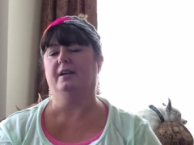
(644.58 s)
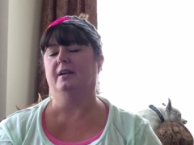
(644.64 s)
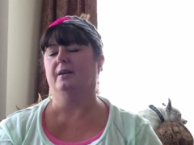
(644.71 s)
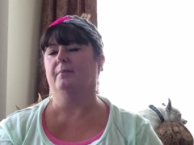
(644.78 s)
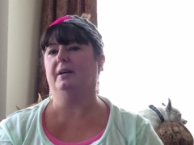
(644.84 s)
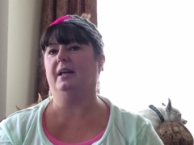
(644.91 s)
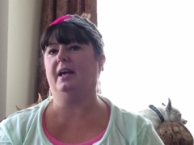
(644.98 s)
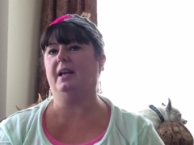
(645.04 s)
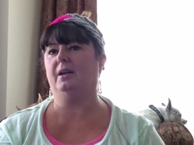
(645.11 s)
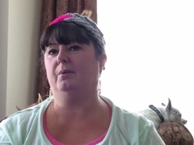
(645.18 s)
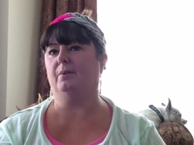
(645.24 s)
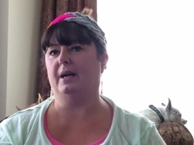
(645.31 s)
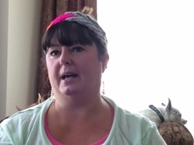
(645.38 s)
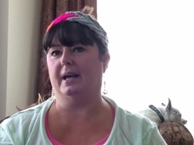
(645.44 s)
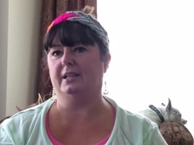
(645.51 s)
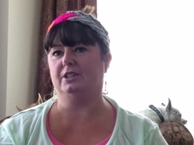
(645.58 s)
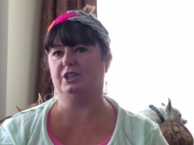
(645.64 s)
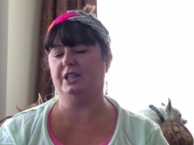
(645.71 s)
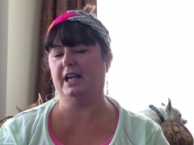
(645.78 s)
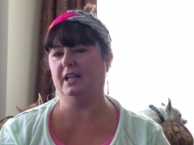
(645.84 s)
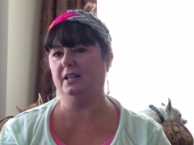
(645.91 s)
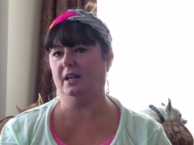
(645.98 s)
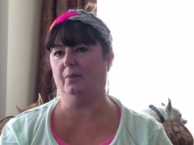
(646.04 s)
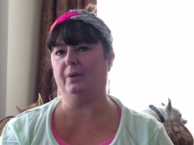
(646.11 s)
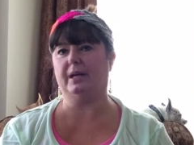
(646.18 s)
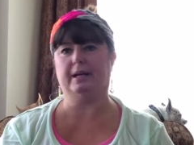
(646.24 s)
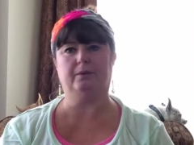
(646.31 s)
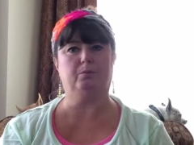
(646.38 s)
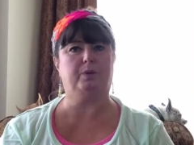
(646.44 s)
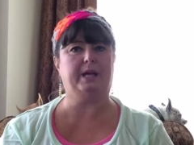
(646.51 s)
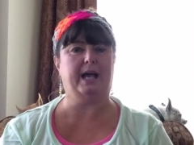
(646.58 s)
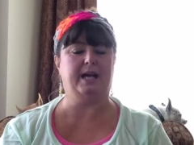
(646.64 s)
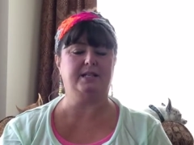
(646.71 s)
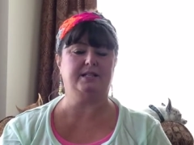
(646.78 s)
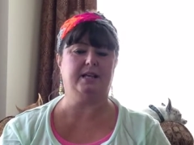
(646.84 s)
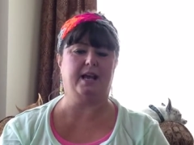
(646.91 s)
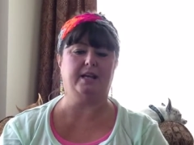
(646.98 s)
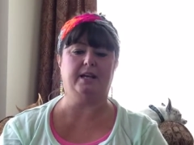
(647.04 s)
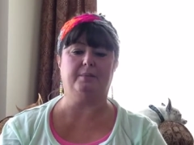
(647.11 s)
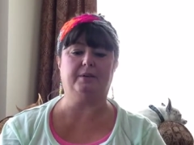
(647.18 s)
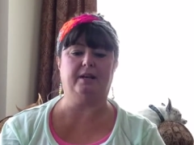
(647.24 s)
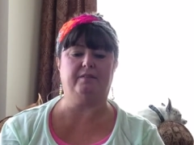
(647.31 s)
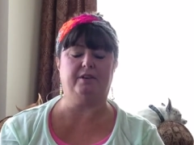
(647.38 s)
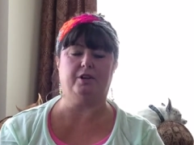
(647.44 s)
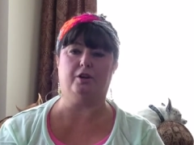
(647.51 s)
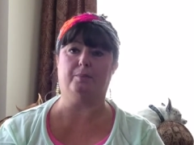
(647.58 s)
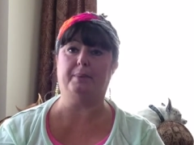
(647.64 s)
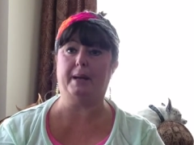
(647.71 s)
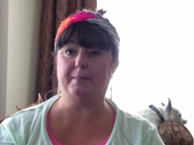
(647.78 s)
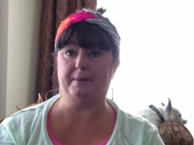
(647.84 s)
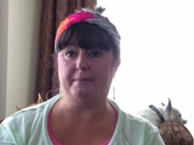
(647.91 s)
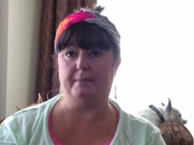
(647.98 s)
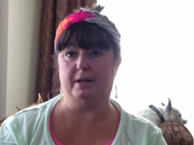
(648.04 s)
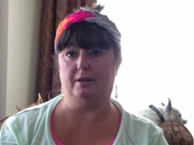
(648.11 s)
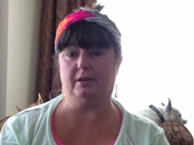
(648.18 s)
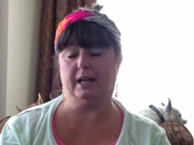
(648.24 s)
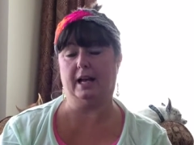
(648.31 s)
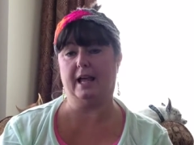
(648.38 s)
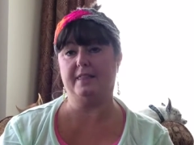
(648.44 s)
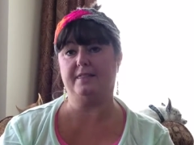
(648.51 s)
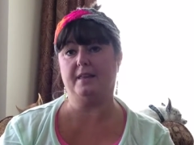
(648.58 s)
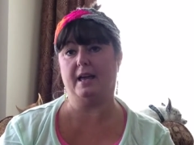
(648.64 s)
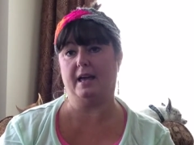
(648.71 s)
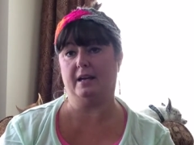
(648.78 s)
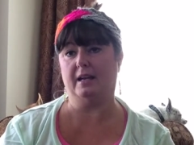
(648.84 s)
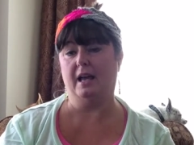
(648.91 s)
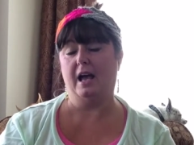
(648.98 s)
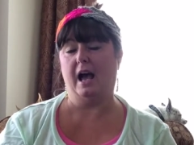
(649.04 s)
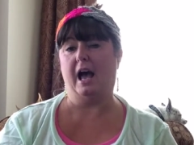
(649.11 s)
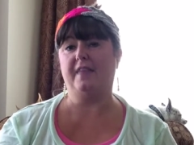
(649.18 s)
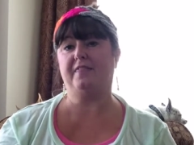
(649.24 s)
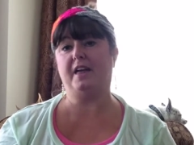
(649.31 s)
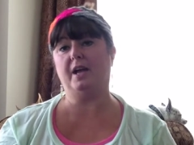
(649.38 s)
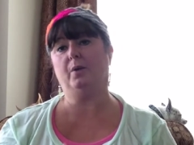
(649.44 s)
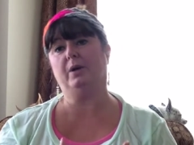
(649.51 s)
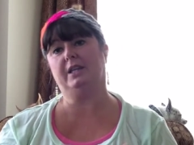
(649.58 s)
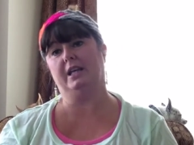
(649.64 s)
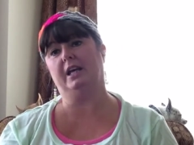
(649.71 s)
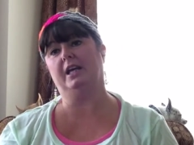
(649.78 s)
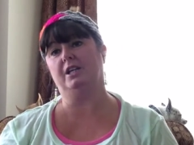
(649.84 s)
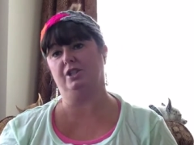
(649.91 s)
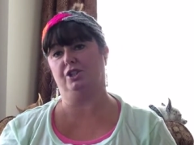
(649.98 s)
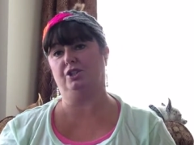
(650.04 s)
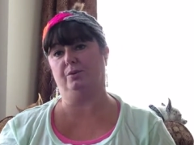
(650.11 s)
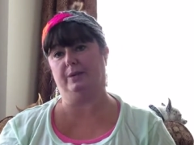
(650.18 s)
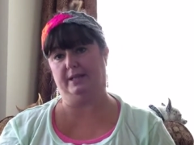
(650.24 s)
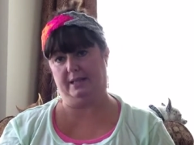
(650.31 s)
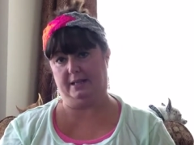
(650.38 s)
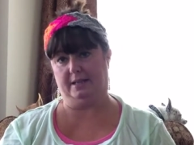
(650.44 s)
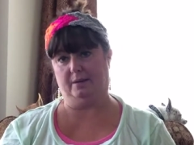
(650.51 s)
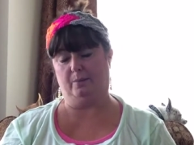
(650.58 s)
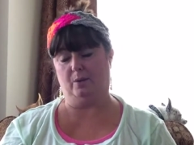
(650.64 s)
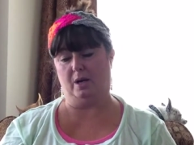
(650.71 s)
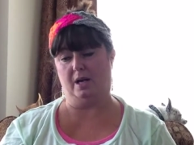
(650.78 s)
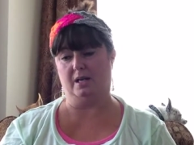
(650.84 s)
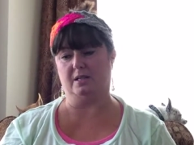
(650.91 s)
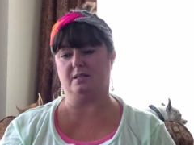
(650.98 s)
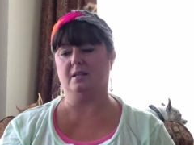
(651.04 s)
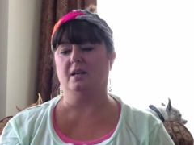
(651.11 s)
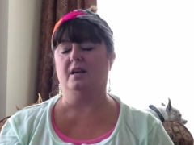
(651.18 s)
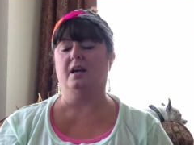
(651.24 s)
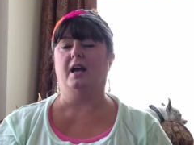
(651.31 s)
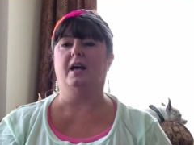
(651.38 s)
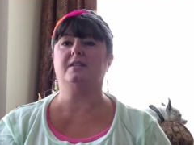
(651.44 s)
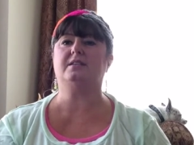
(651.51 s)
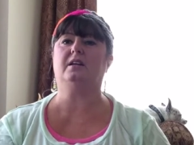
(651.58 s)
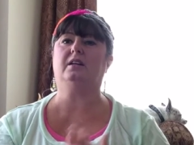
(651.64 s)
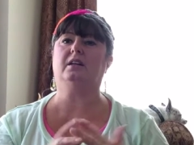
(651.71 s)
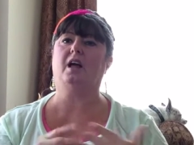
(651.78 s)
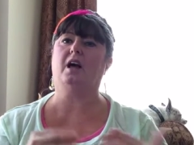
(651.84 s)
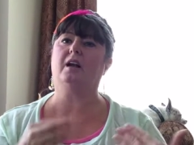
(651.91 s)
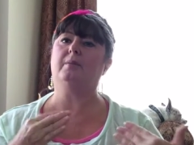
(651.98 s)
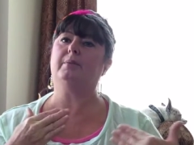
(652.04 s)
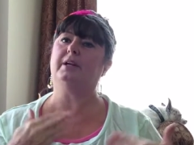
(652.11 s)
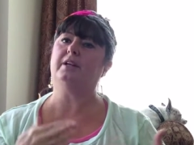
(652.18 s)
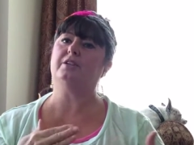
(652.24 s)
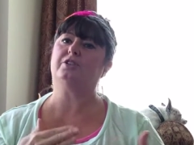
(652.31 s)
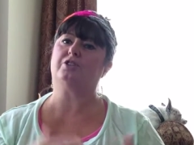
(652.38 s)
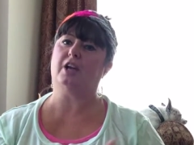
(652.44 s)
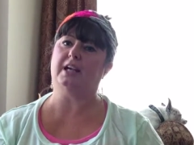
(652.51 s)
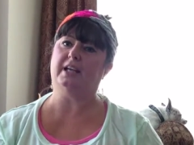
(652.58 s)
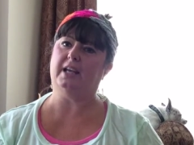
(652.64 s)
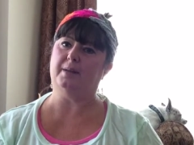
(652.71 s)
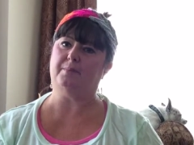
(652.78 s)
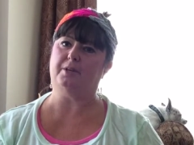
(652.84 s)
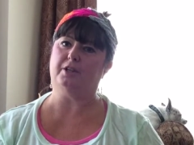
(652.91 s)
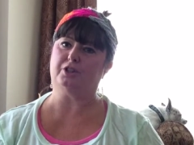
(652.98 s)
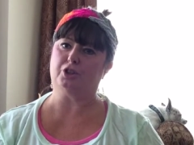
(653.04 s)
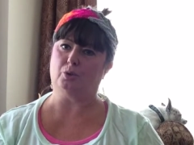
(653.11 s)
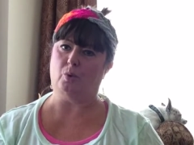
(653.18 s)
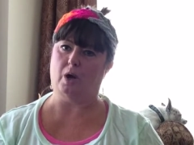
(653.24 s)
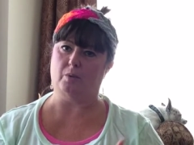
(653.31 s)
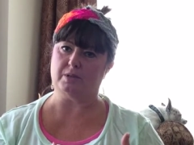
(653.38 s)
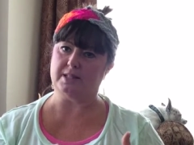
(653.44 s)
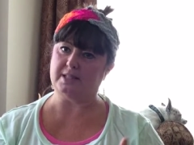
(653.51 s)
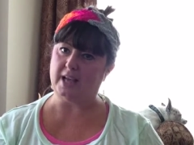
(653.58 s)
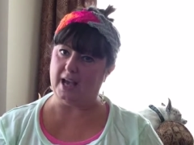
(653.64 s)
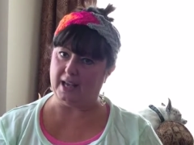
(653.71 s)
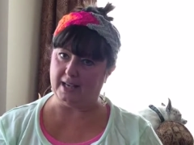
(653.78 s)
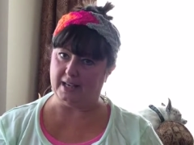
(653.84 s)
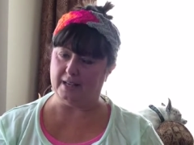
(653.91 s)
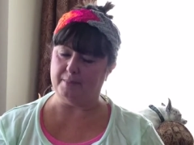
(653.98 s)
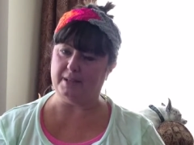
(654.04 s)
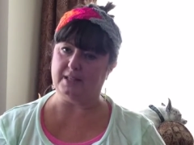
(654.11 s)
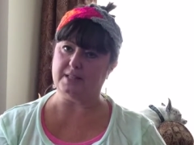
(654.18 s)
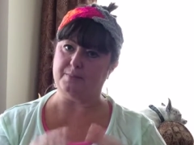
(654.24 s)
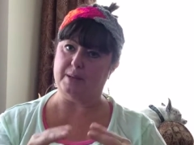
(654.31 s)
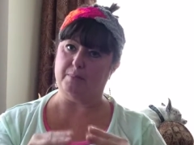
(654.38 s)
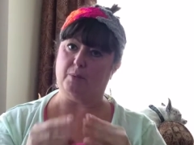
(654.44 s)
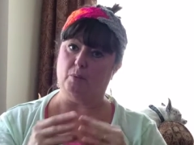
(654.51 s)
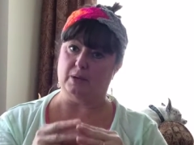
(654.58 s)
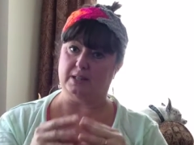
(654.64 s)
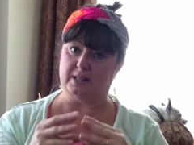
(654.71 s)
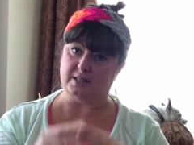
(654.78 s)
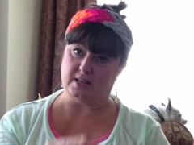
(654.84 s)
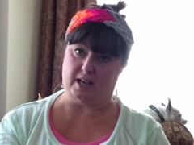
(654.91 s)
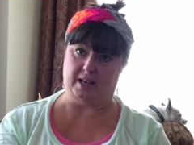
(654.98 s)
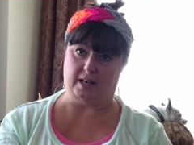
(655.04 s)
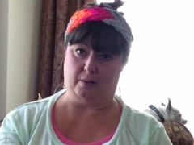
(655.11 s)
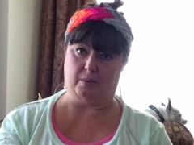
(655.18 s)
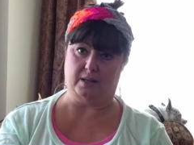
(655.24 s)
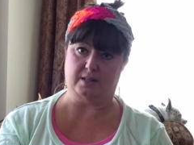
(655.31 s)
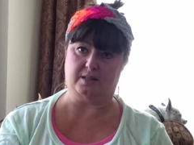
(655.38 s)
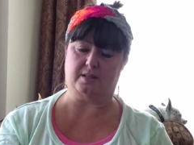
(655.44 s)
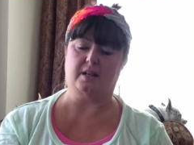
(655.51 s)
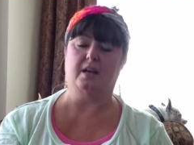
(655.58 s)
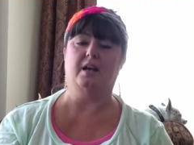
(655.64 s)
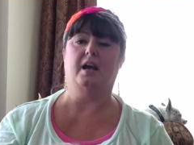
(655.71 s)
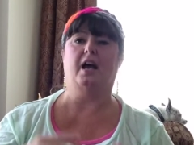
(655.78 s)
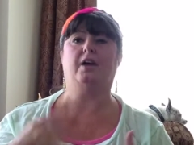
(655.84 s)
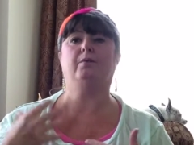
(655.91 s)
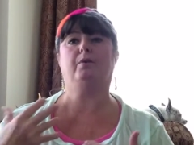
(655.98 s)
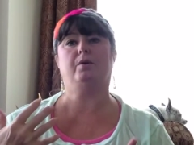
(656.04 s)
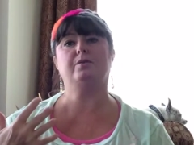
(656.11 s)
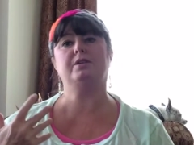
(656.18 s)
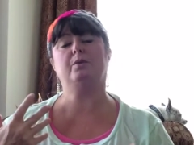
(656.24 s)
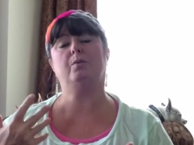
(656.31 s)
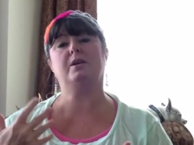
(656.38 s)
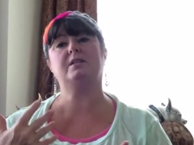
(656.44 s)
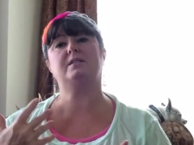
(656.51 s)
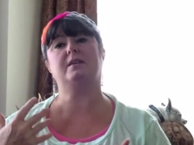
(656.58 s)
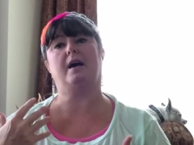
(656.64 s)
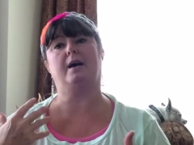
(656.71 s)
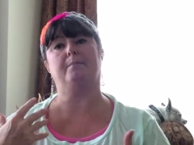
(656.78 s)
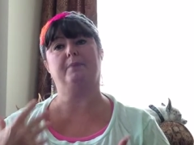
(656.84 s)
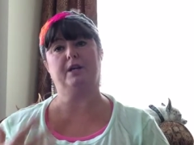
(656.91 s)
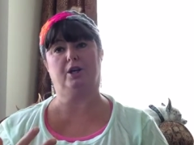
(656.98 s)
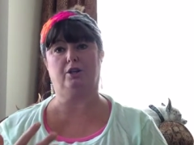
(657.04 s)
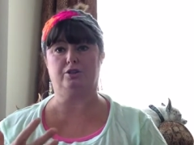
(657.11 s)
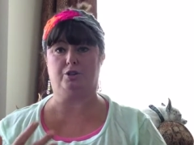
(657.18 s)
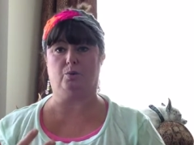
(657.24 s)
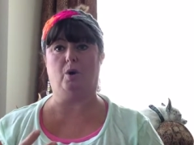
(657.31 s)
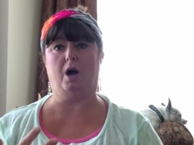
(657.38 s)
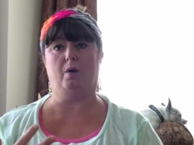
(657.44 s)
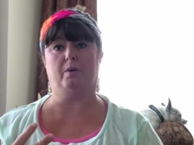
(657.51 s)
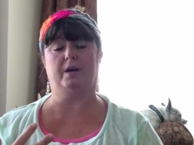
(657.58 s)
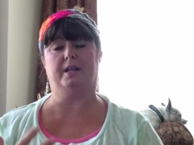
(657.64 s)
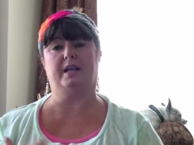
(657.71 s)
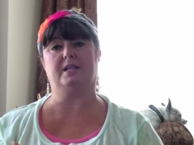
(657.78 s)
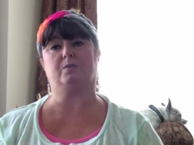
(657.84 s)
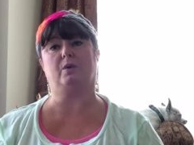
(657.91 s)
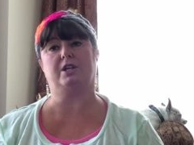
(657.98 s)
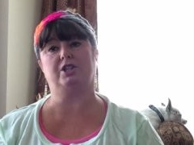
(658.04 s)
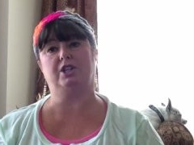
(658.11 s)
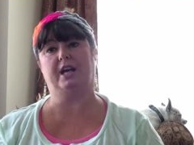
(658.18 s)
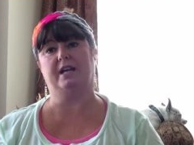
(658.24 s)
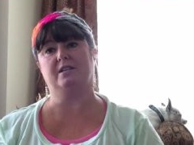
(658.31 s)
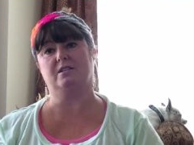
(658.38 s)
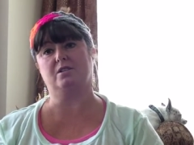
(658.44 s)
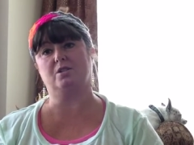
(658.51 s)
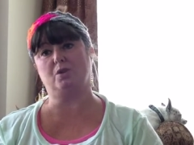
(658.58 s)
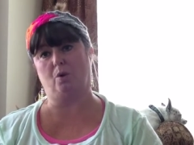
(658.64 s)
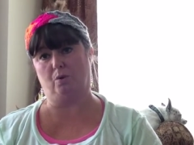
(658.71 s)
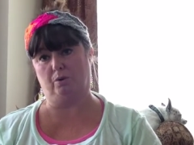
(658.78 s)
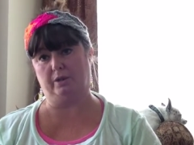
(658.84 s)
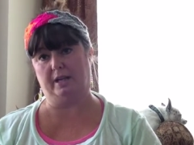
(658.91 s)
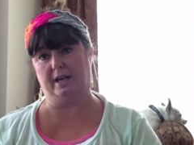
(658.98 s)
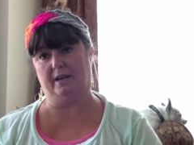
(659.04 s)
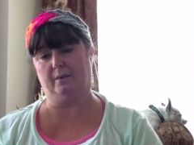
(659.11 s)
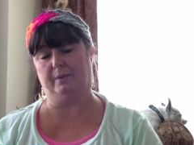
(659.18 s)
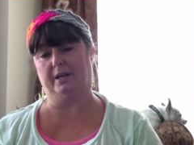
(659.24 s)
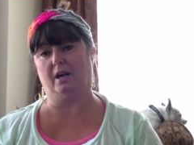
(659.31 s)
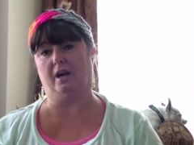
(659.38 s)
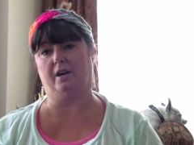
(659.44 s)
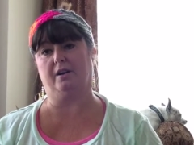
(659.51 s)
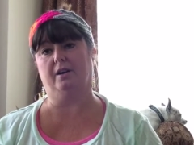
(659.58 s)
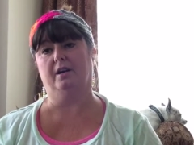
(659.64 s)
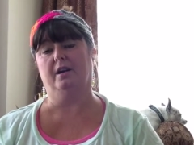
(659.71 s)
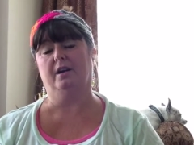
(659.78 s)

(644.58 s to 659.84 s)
But anyway, she end, we we had to end up giving her puppy milk, and I and I think what the issue it was. is that a lot of breeders try to keep their Chihuahuas tiny because people want the tiny ones. And Rosie was a bigger Chihuahua, and that's why she hadn't sold yet. And we got her